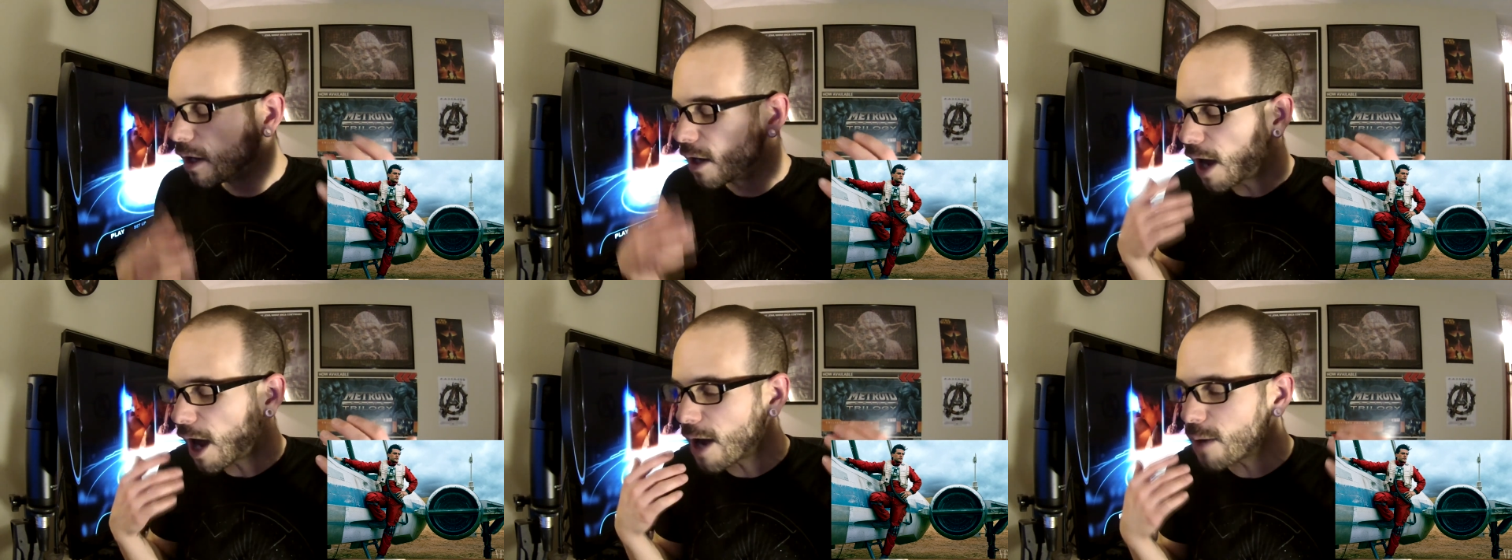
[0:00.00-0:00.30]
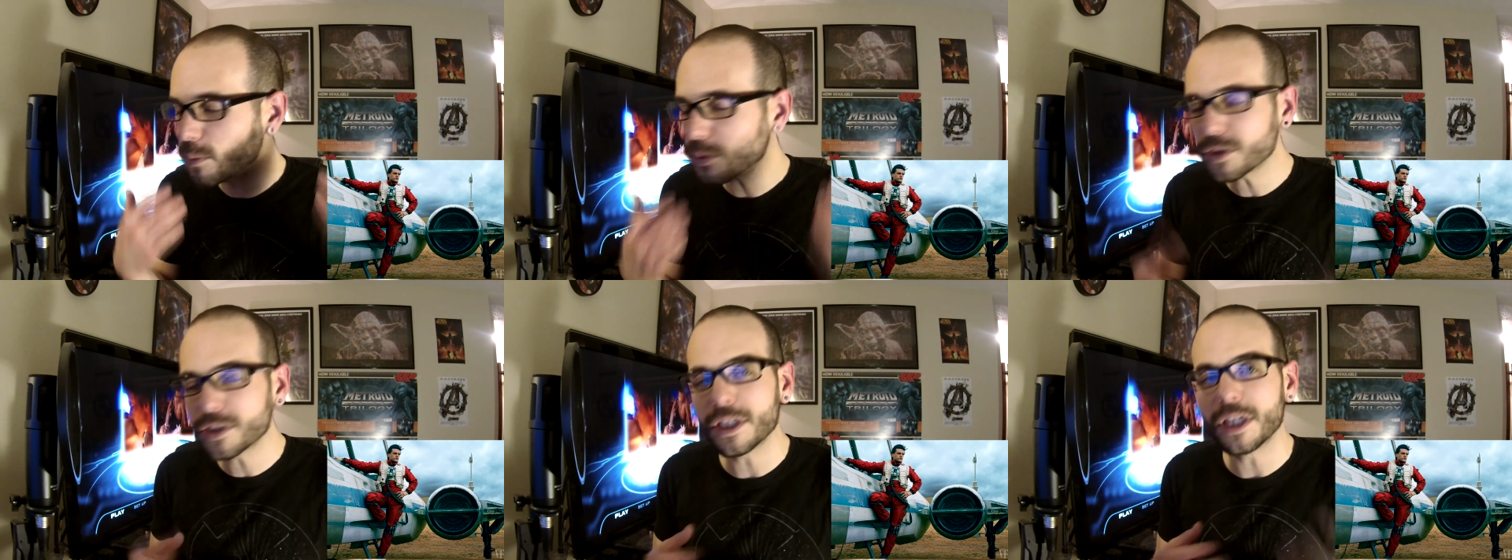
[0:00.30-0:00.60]
I
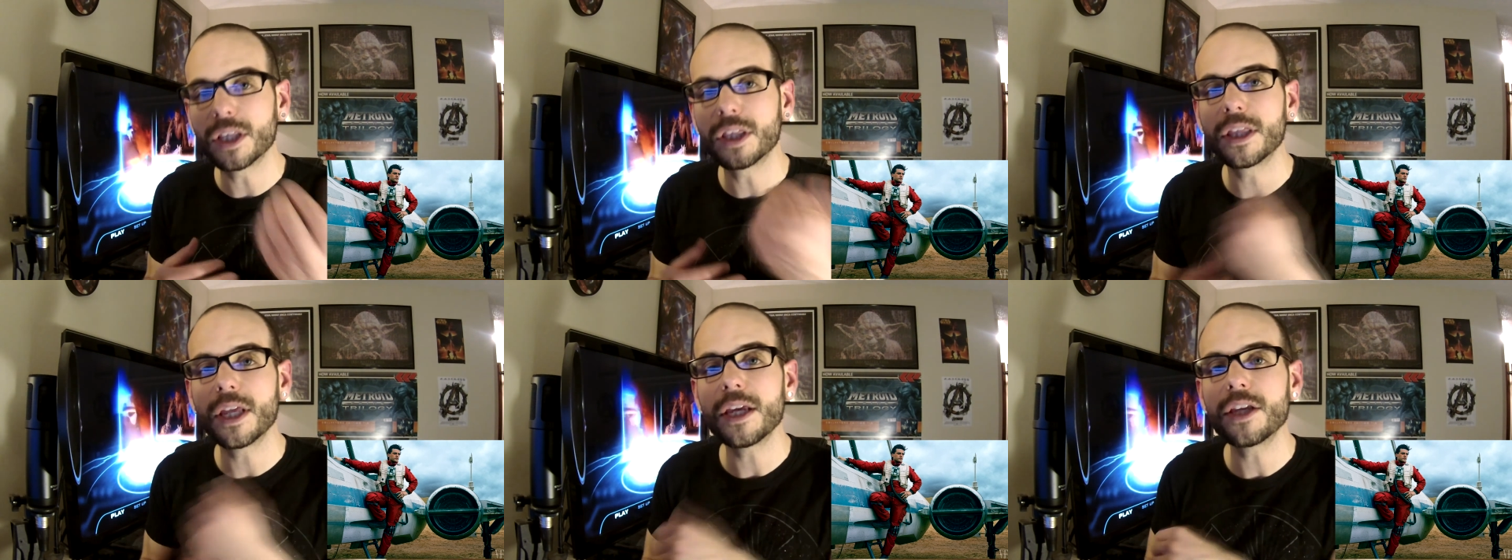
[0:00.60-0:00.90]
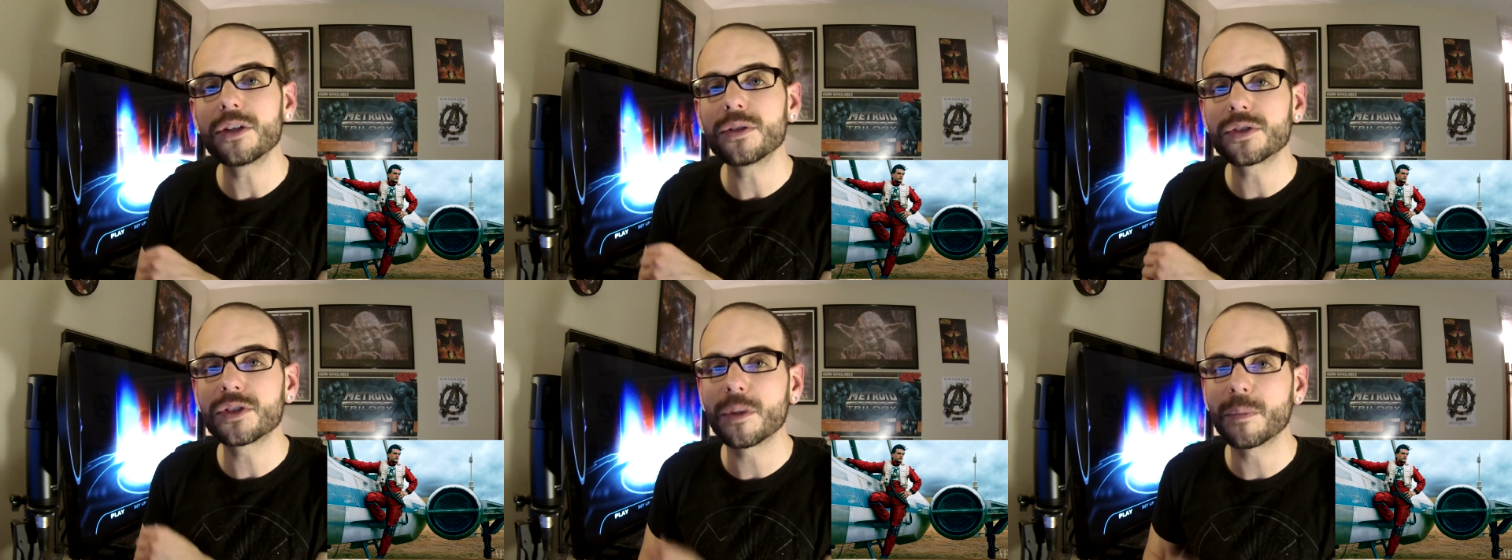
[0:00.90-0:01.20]
will say thank
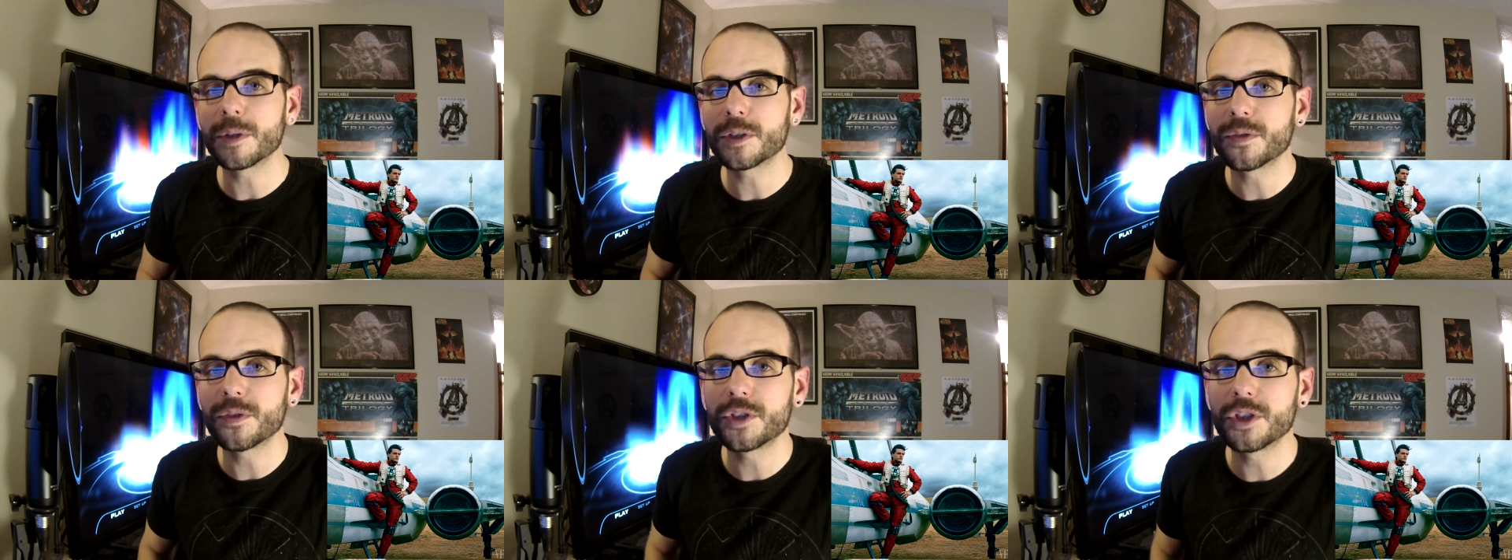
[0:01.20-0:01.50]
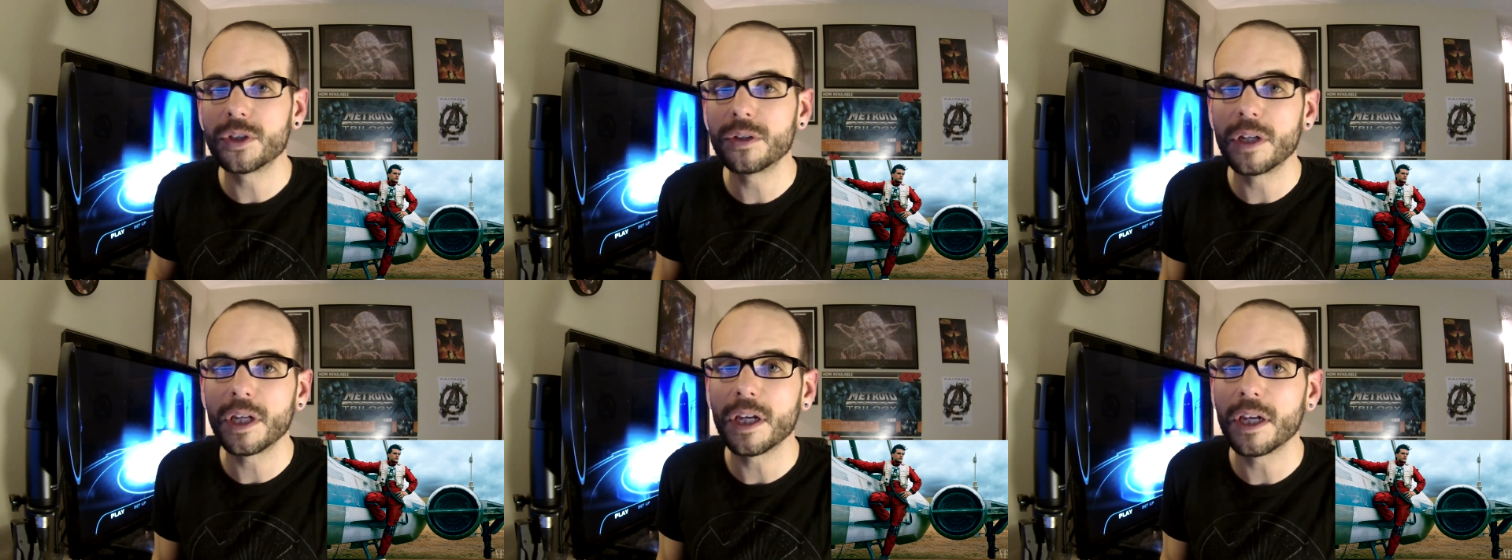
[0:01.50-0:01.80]
you so much for
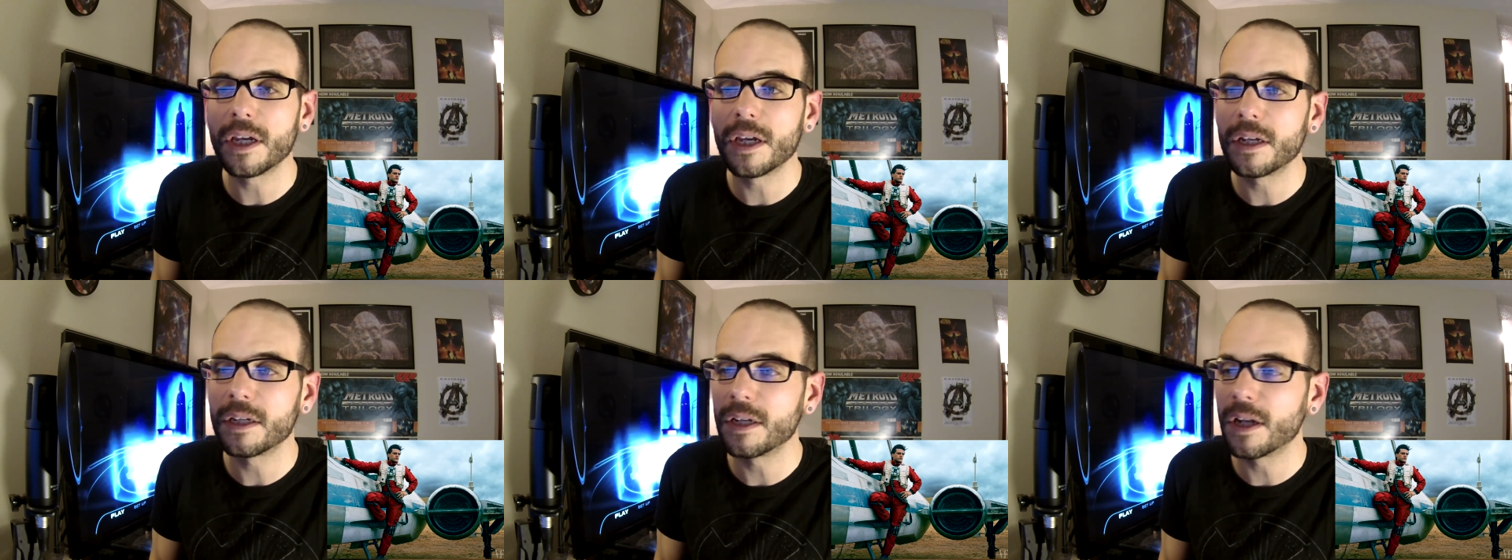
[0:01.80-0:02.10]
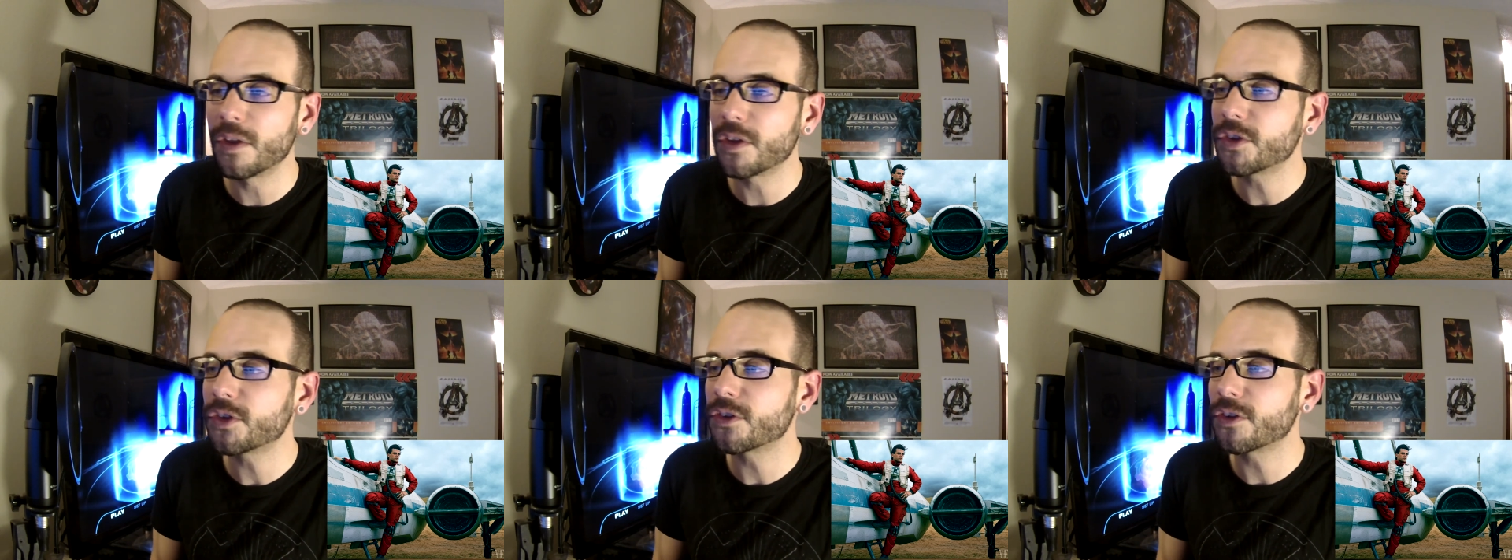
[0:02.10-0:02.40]
tuning in. You know,
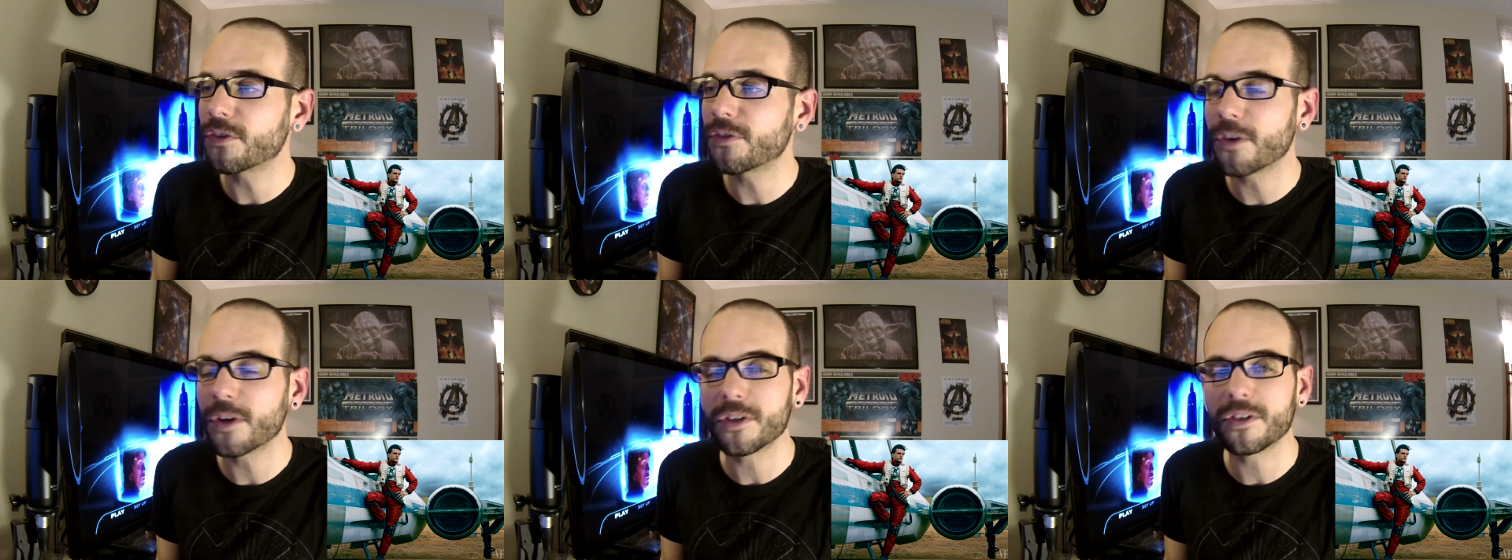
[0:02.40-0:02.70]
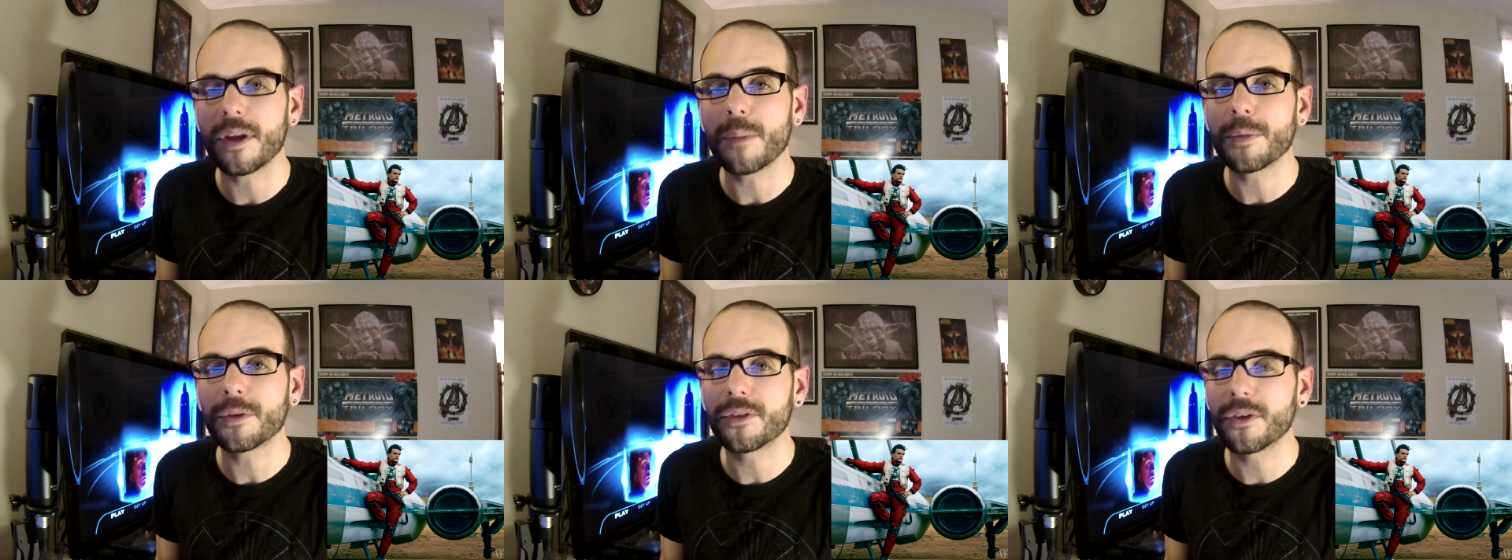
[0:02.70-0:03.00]
this is the first
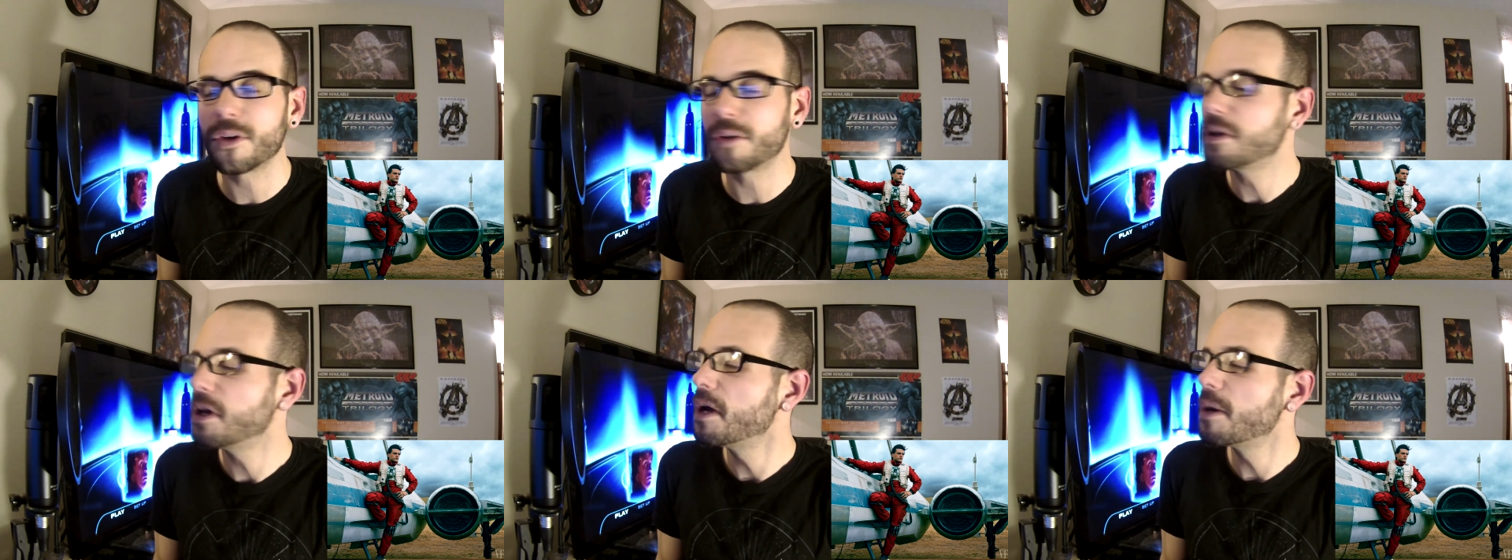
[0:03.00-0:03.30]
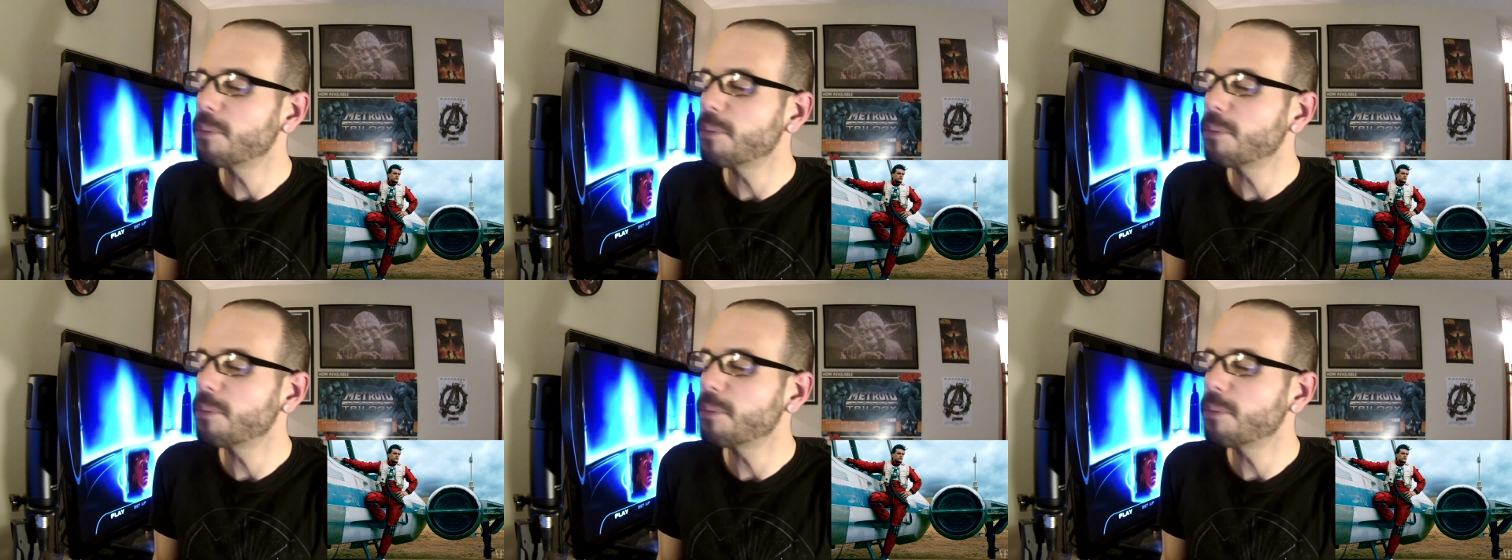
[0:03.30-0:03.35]
episode.